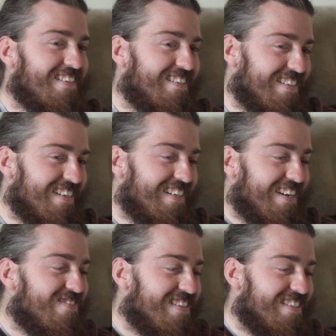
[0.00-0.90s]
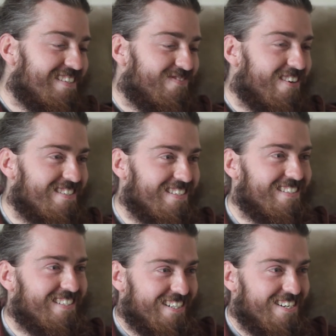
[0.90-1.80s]
He gives her this
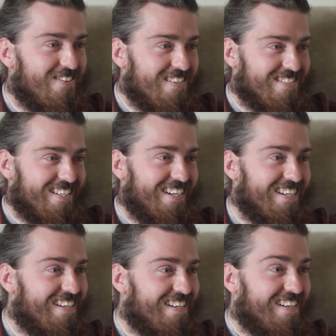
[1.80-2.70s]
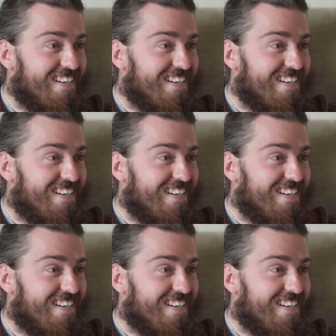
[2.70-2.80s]
present, she opens it,